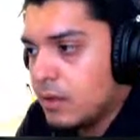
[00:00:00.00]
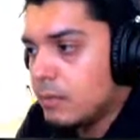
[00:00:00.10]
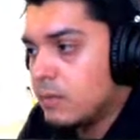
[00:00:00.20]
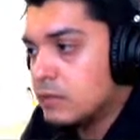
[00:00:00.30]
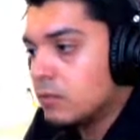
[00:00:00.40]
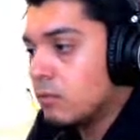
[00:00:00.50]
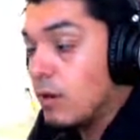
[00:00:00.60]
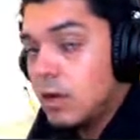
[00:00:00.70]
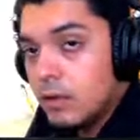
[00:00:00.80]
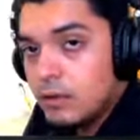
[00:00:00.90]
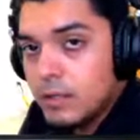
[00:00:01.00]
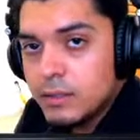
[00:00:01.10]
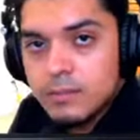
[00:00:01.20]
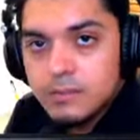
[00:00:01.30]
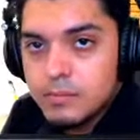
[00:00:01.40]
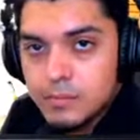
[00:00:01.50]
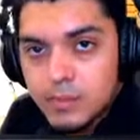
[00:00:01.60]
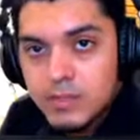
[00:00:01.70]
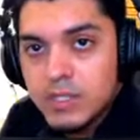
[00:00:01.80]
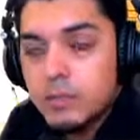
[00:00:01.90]
There's a wall outlet, pretty
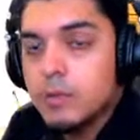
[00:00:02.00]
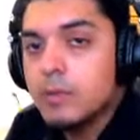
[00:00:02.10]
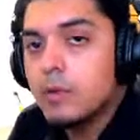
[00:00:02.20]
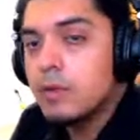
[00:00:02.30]
simple. But the only